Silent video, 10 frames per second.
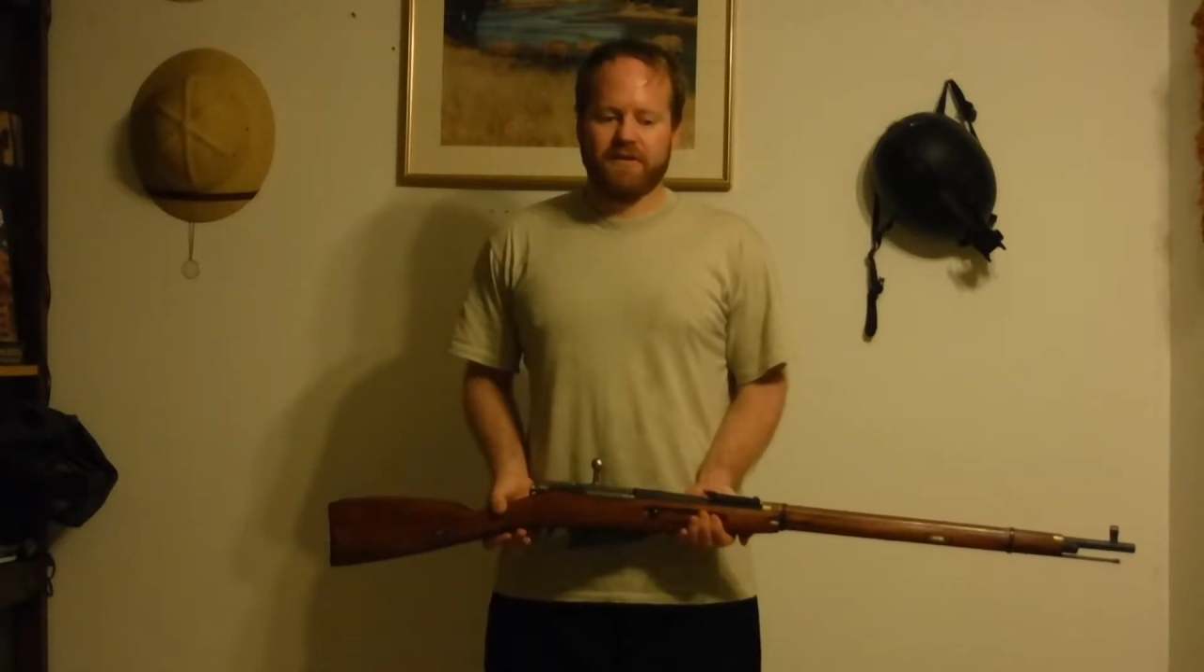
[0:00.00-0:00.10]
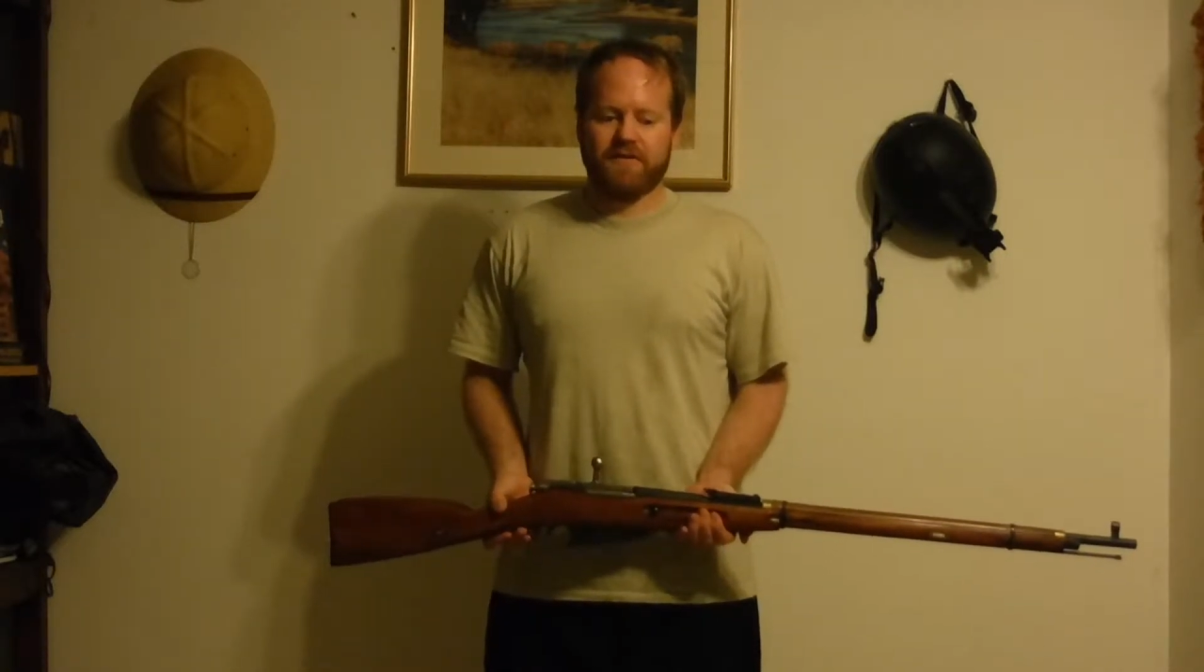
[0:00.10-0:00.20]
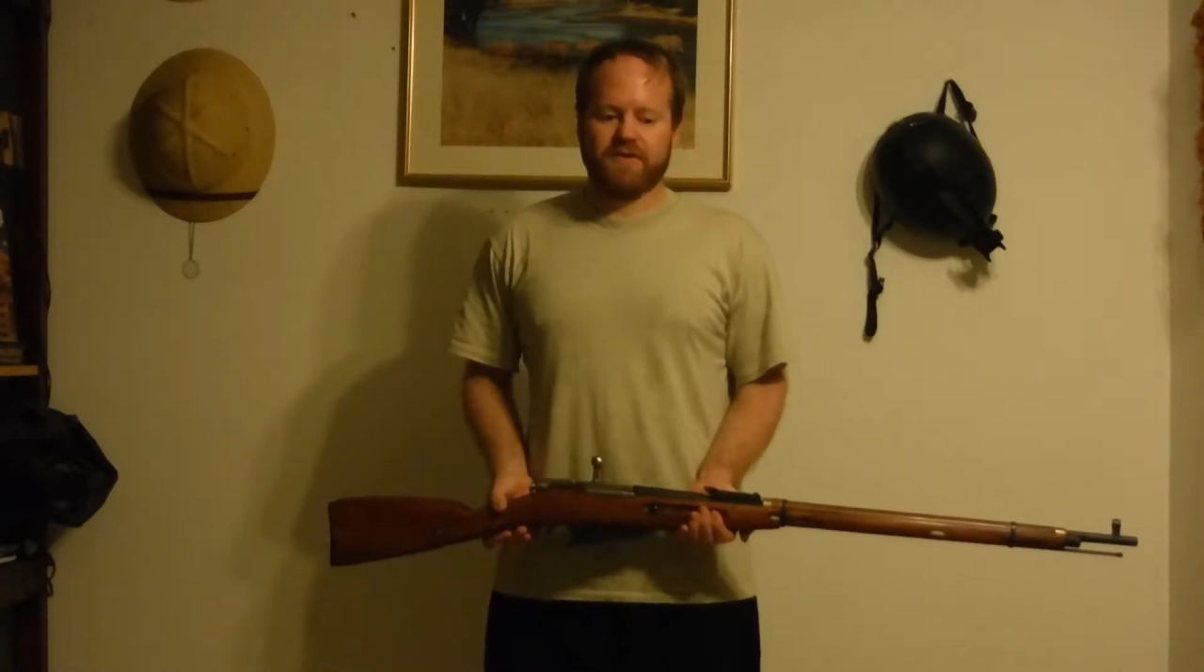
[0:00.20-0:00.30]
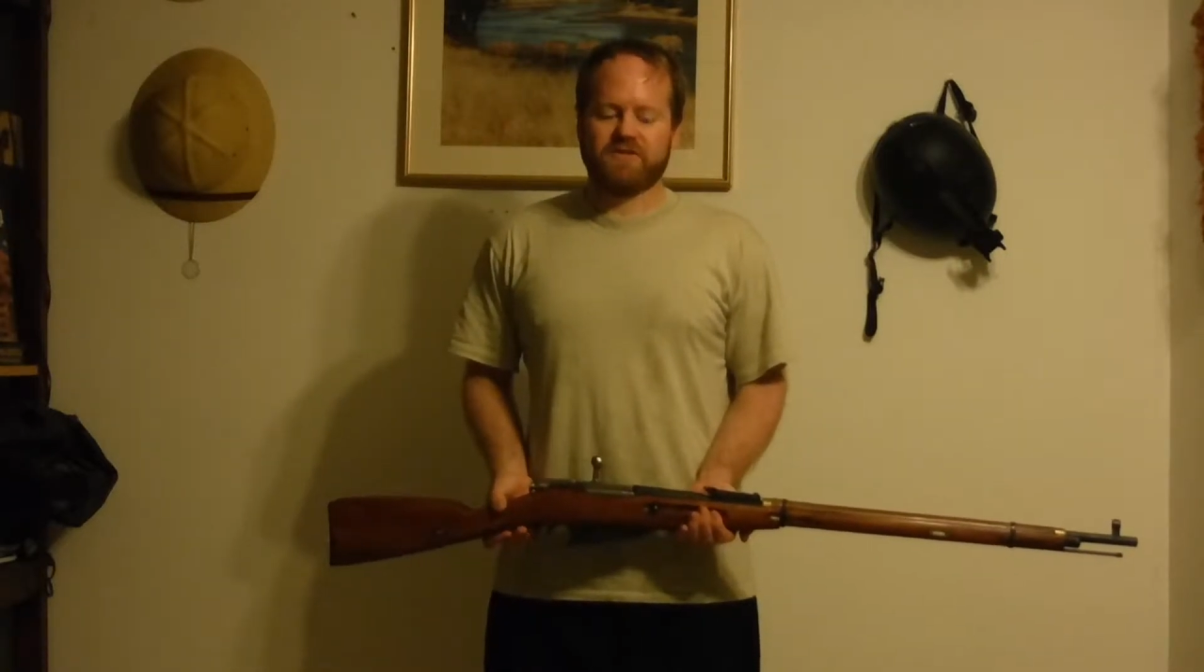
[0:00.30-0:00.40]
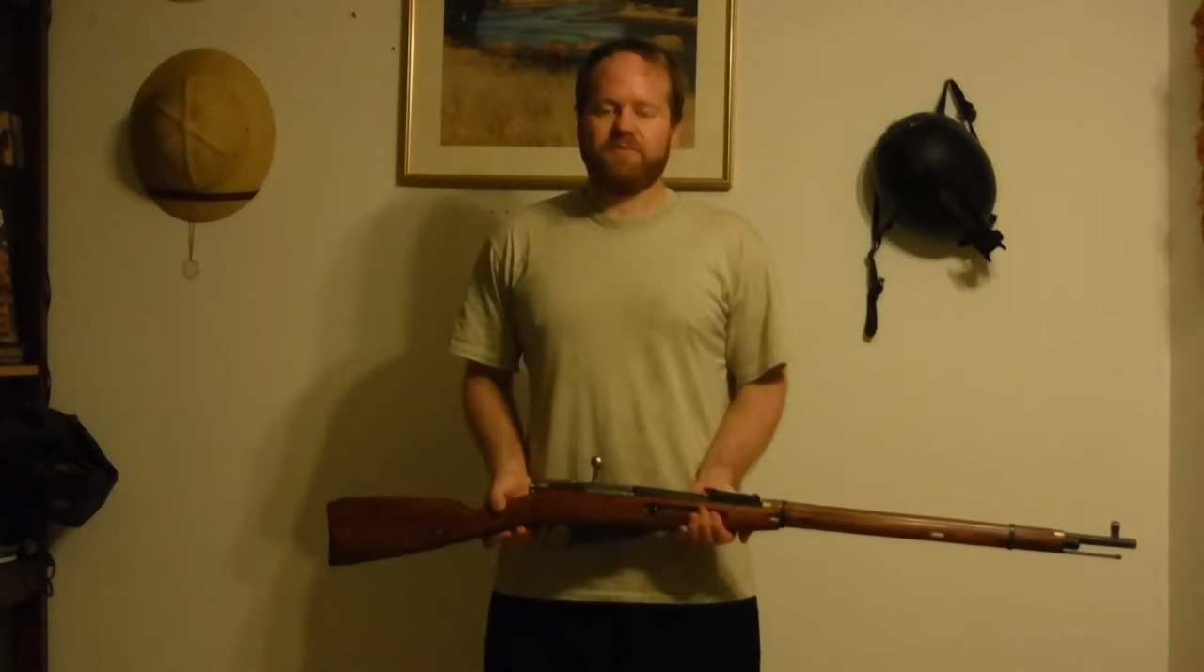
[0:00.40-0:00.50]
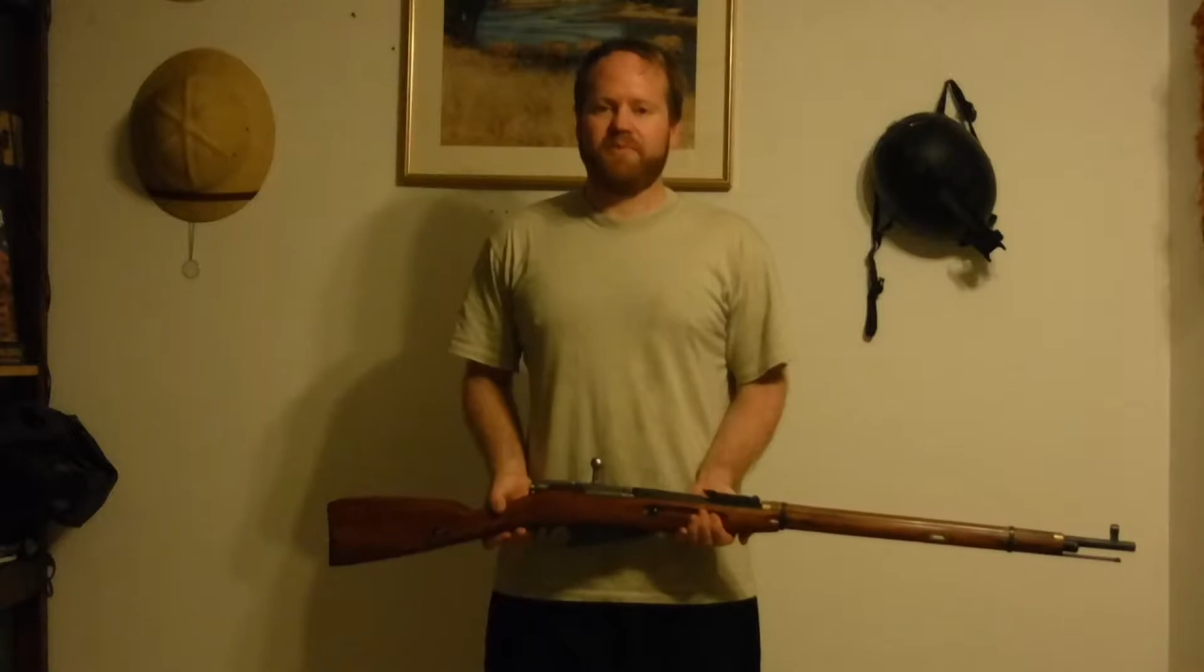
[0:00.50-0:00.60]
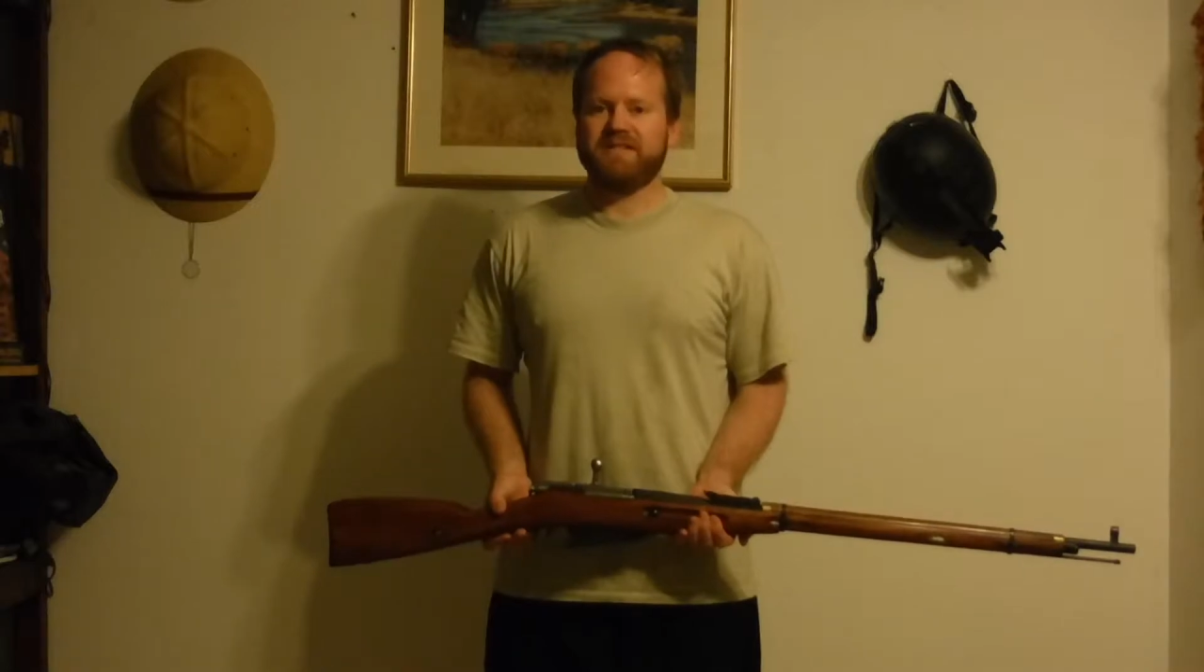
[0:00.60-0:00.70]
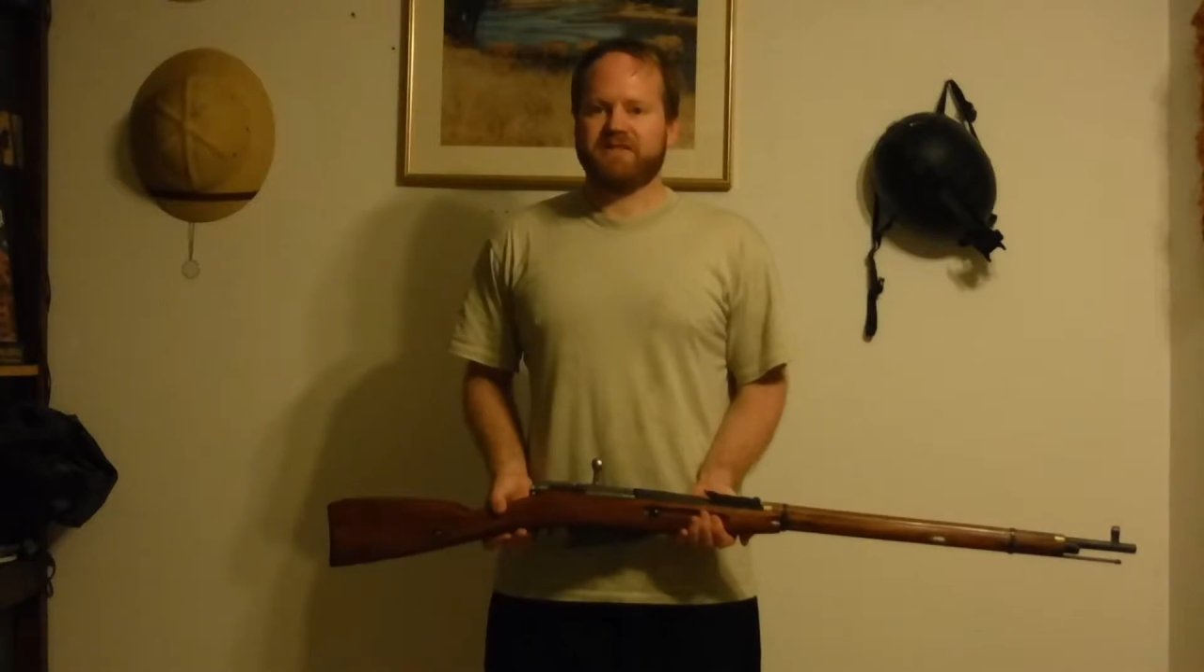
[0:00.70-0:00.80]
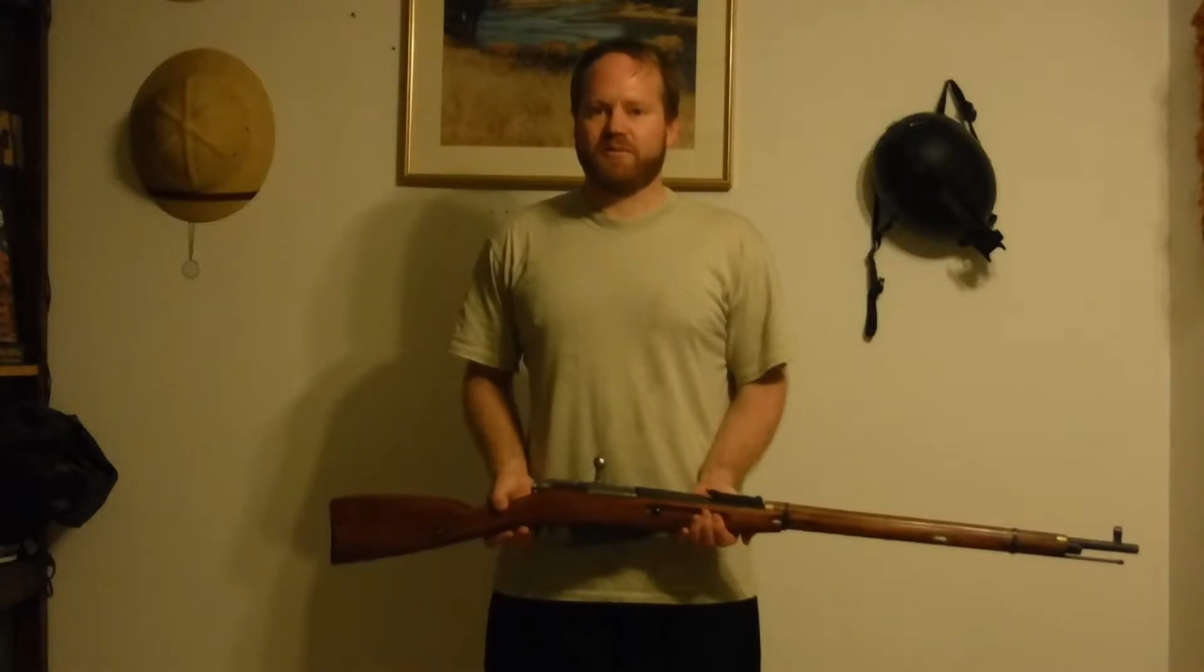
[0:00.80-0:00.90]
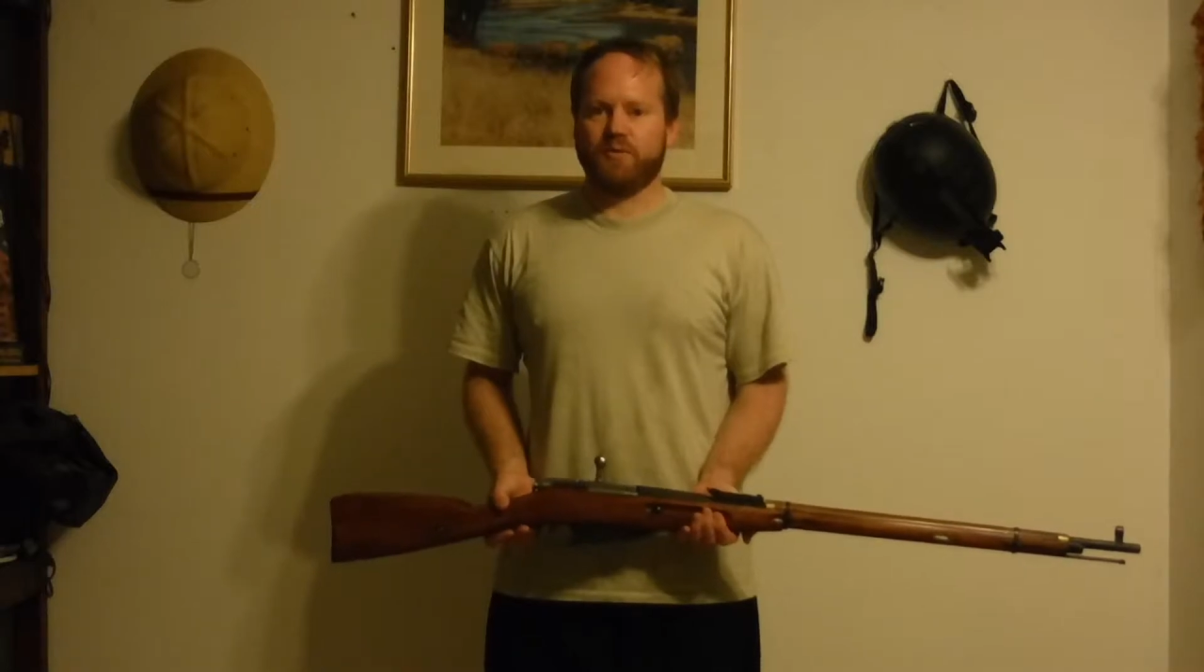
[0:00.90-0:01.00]
there's some
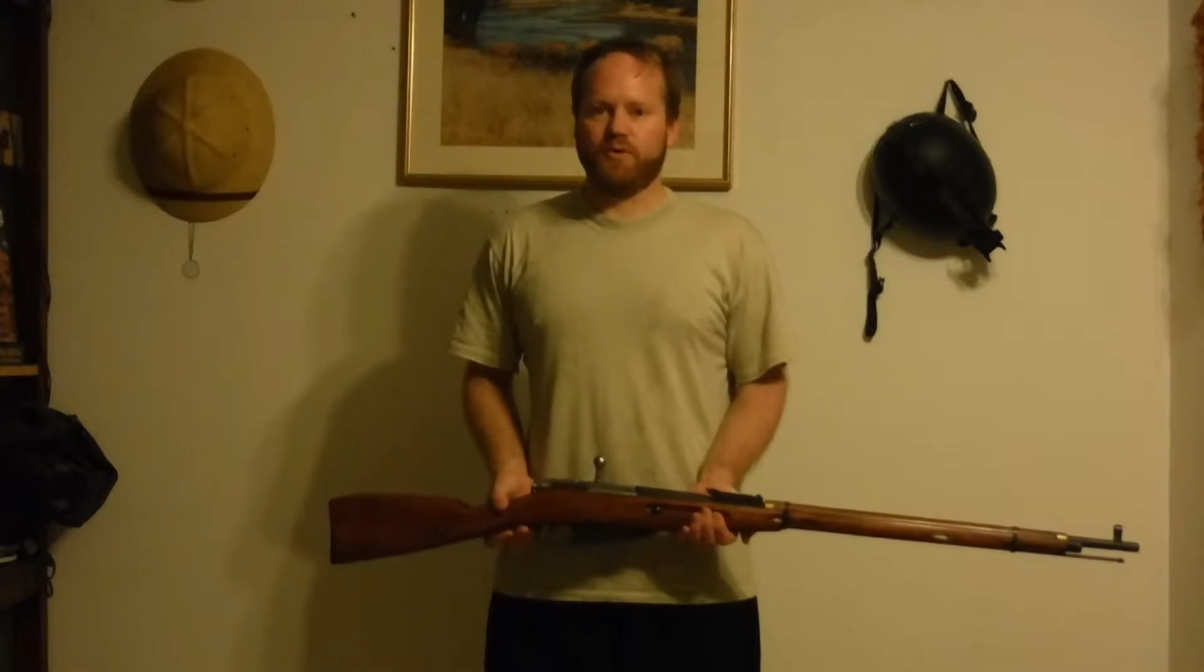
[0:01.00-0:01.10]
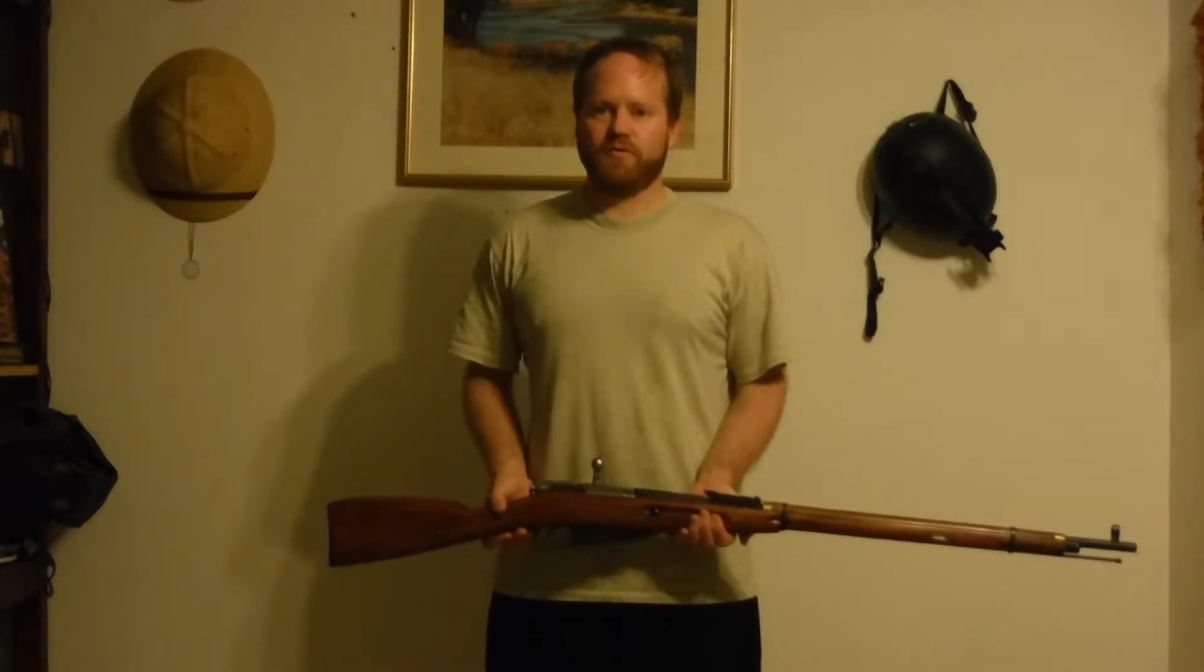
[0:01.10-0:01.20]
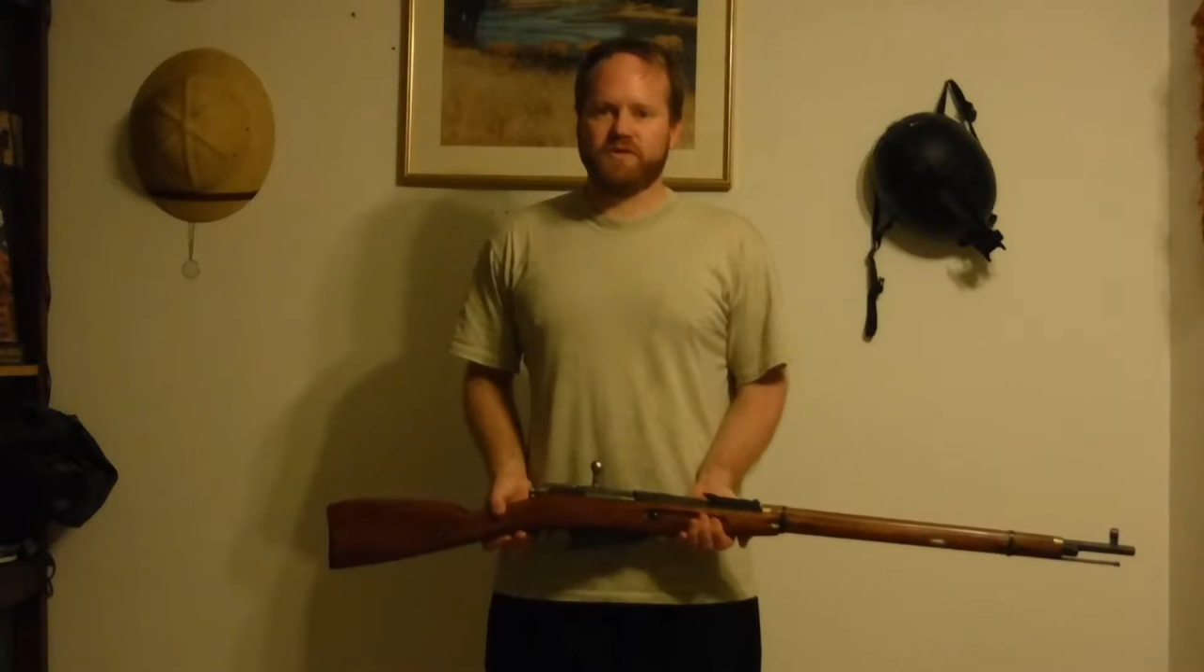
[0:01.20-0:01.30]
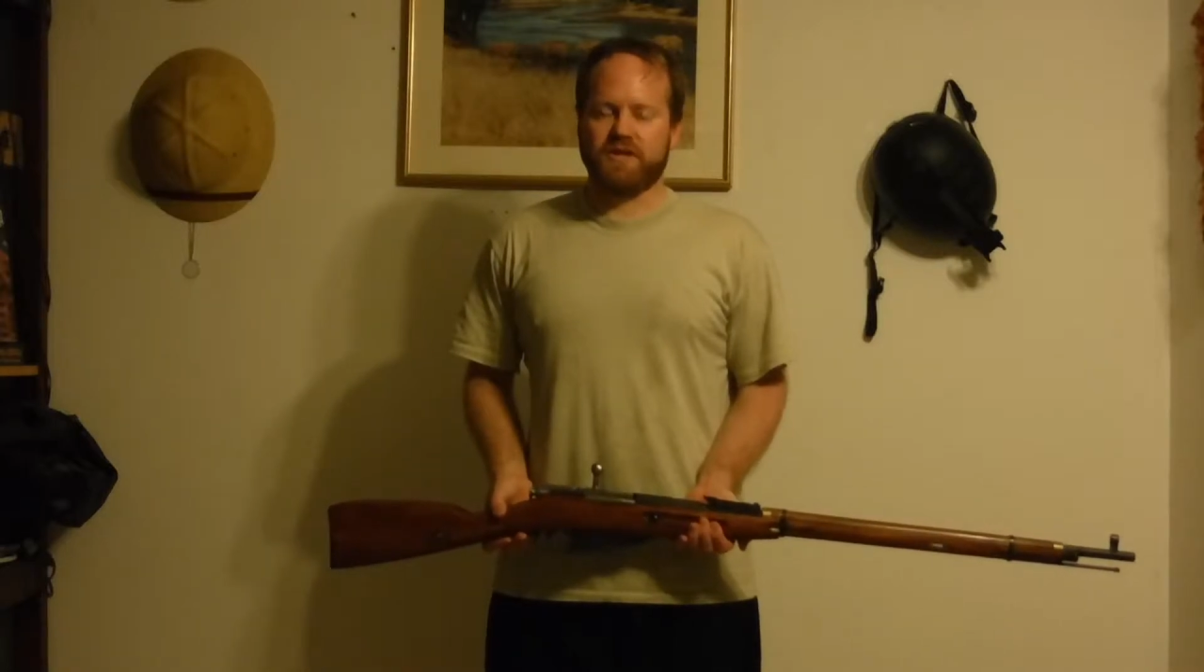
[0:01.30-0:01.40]
basic moves